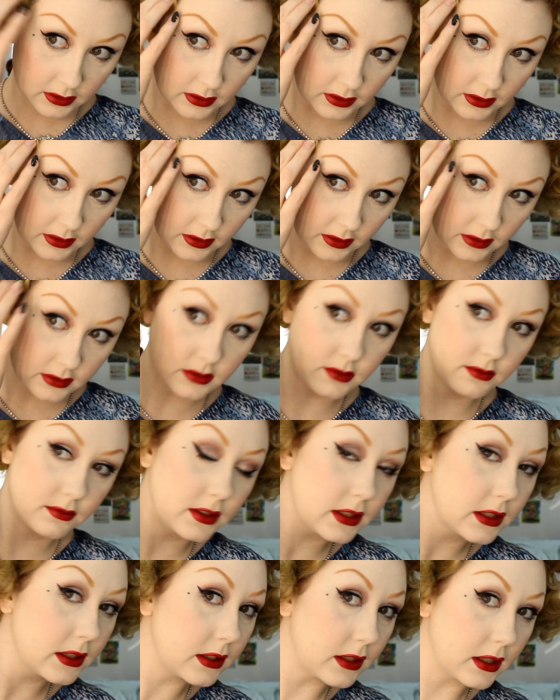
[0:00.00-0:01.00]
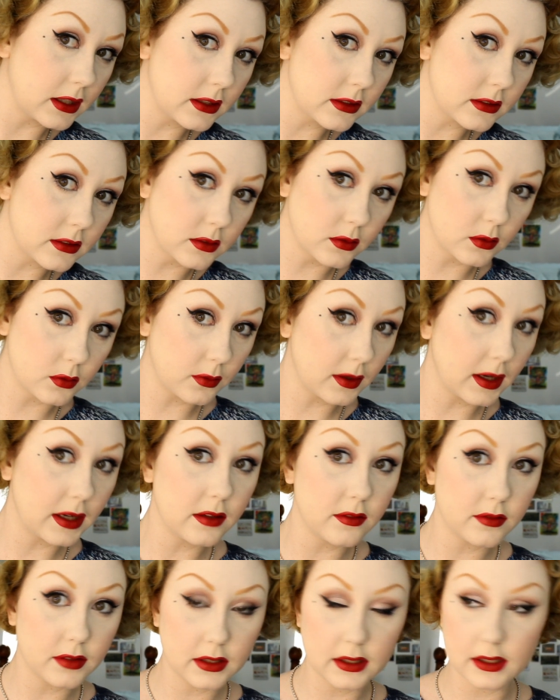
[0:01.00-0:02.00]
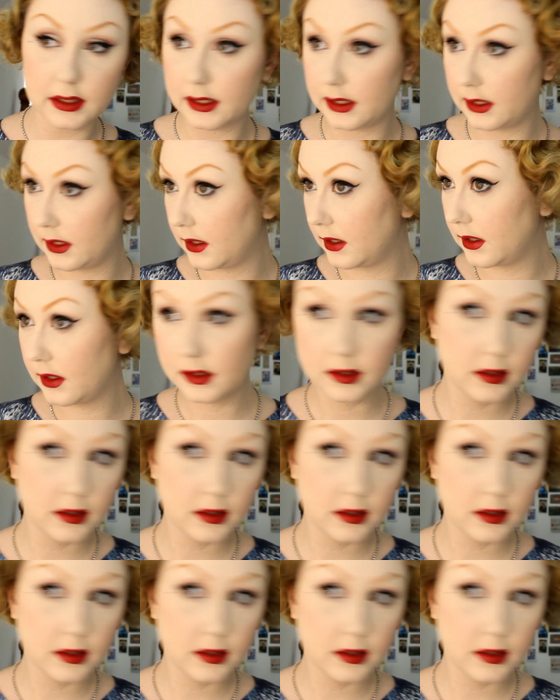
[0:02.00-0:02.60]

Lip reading: Yeah, that's a really nice little wave in there.